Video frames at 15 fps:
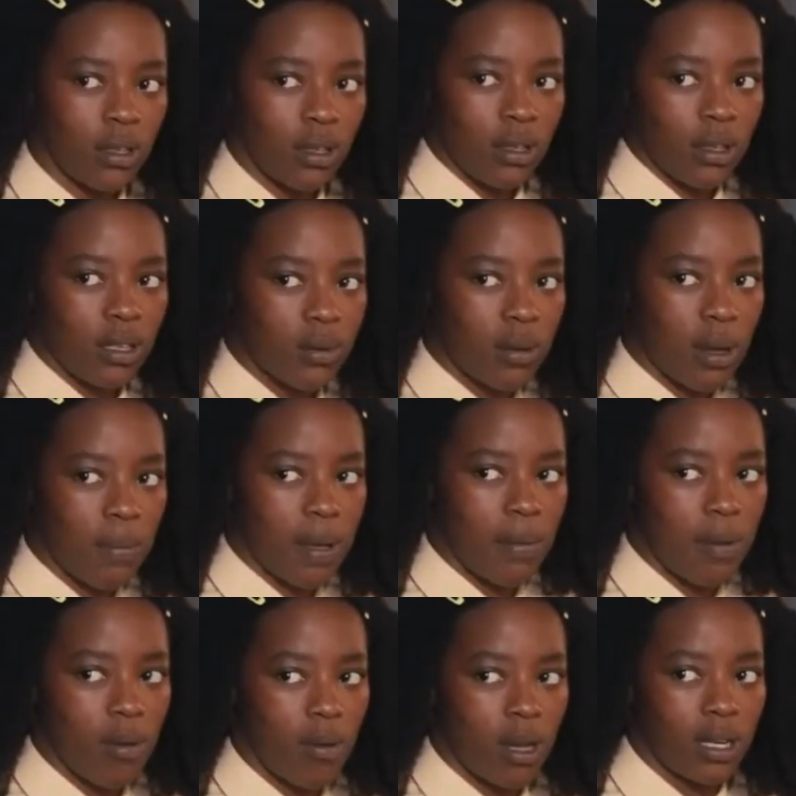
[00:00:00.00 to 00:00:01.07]
So in this
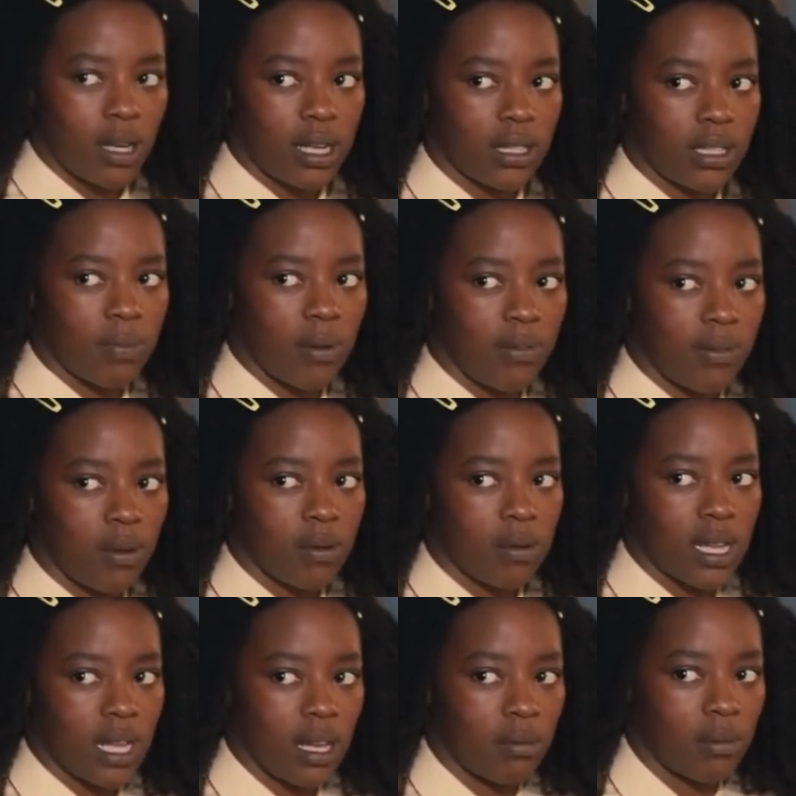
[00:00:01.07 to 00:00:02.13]
episode, Tara comes
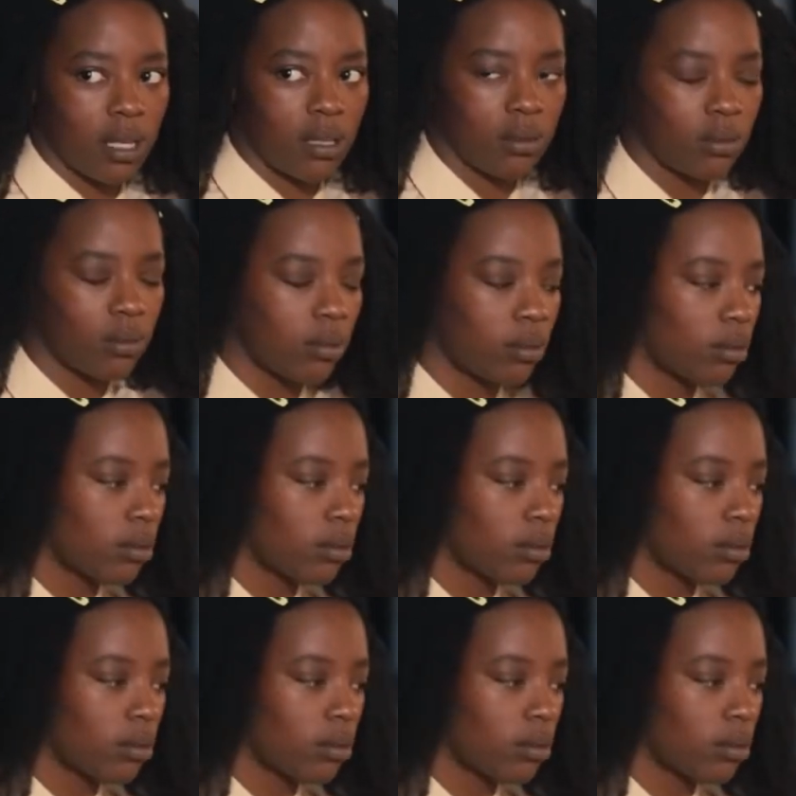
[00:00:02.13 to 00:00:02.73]
out and people